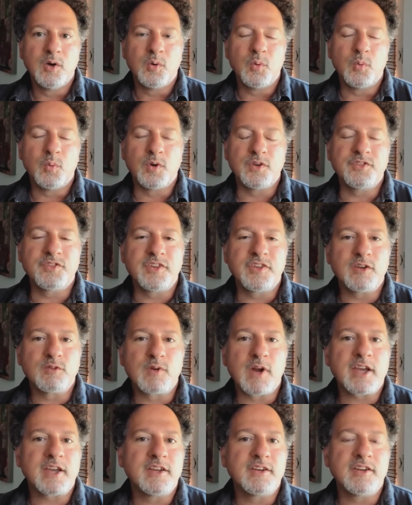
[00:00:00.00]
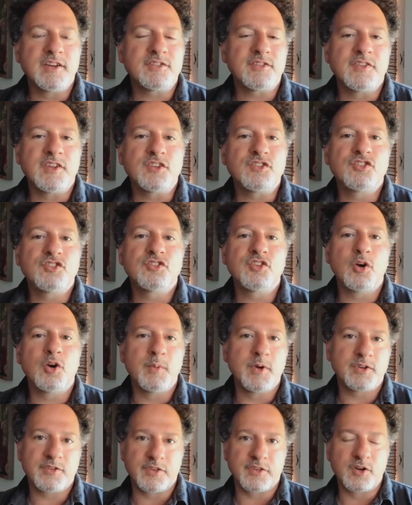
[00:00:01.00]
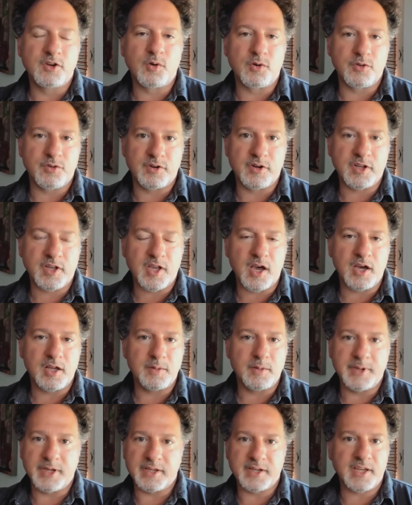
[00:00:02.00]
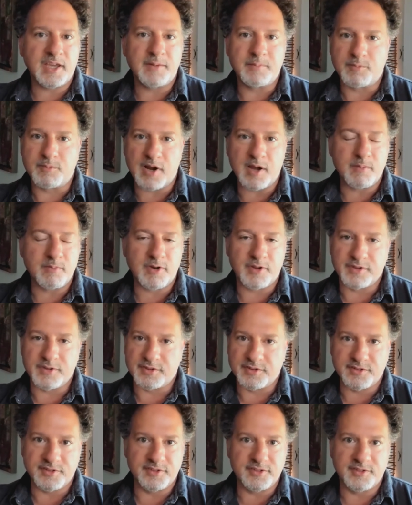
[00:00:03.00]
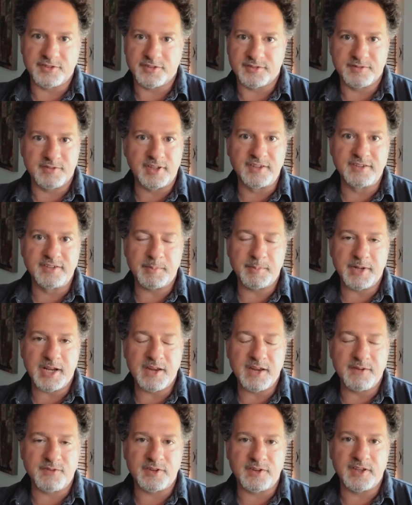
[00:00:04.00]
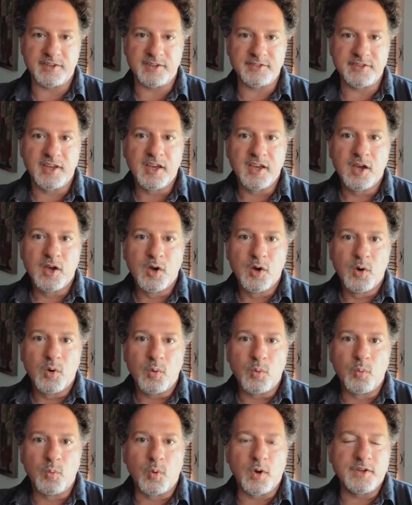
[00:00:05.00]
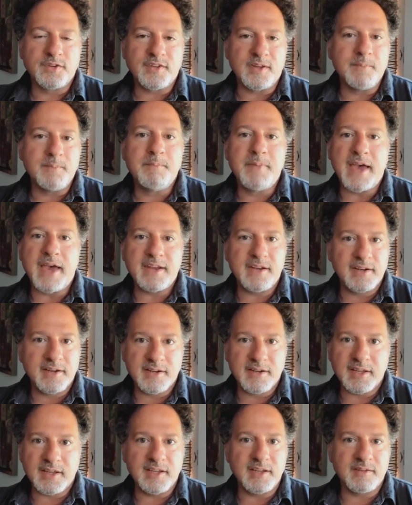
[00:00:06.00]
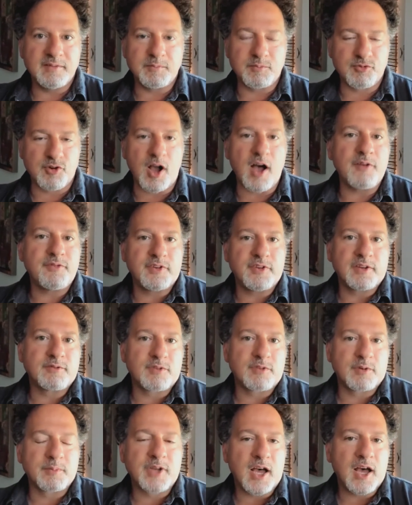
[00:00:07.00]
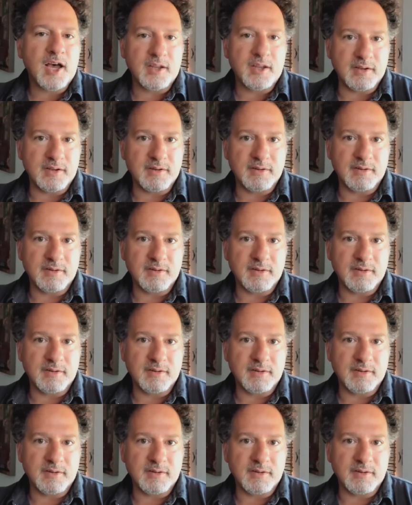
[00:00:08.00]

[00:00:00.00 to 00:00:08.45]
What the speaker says: was the recognition that so much of the Northern economy, and again, Brown Brothers is exhibit A for this, was embedded in profiting from cotton.